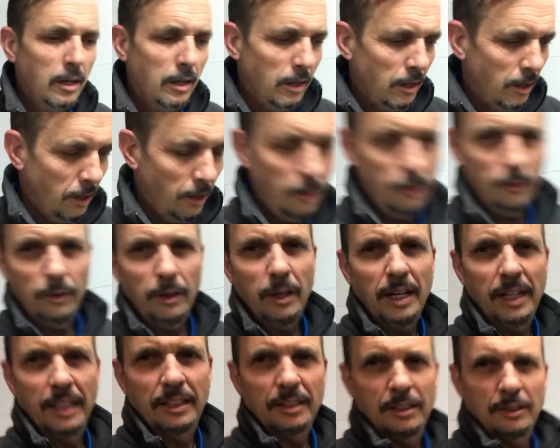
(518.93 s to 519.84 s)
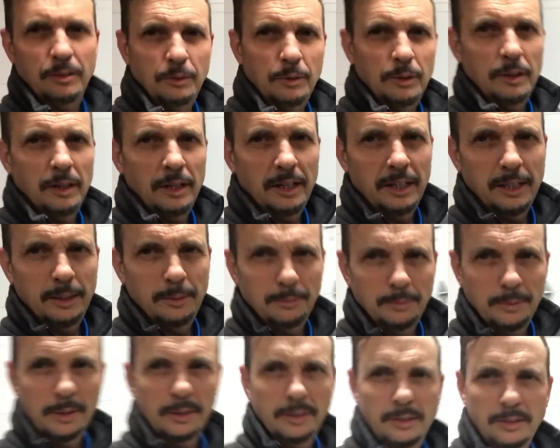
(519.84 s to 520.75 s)
All right, well, I am
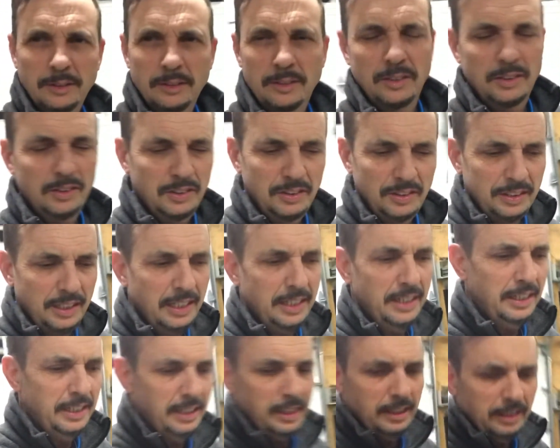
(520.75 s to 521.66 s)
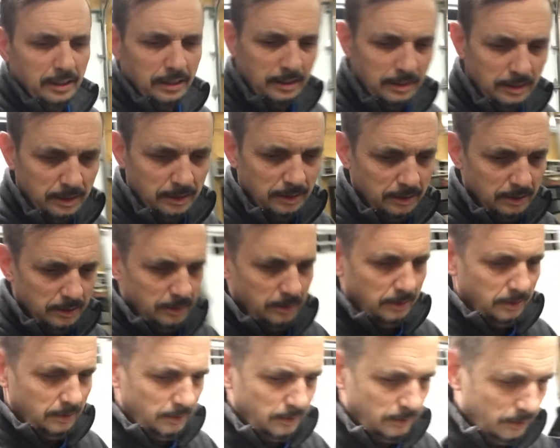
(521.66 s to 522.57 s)
standing
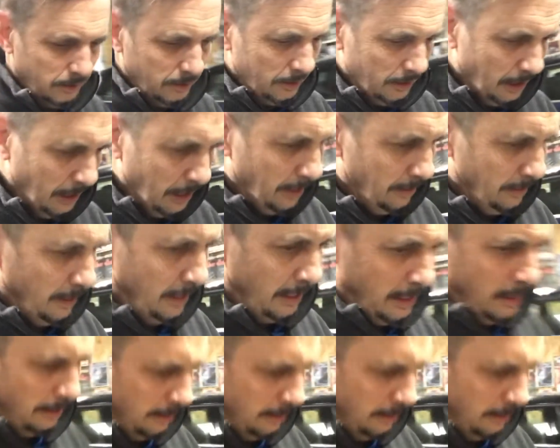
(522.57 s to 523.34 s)
in the